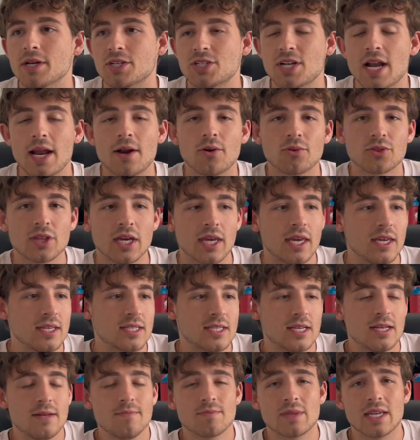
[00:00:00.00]
And I don't think he's
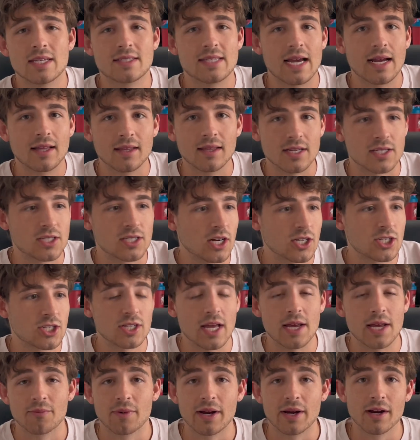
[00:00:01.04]
exactly a
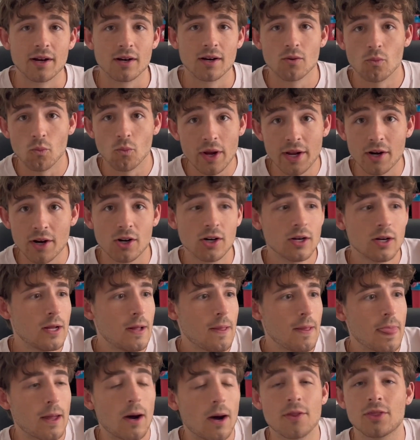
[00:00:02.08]
touchline winger
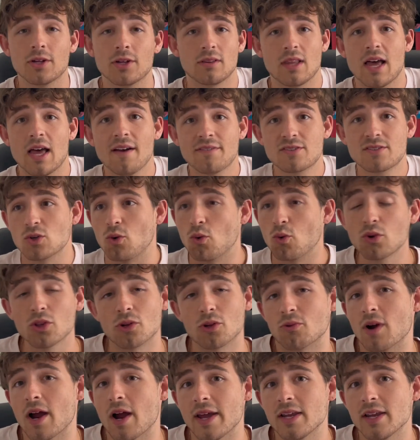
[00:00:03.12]
on the left or the right.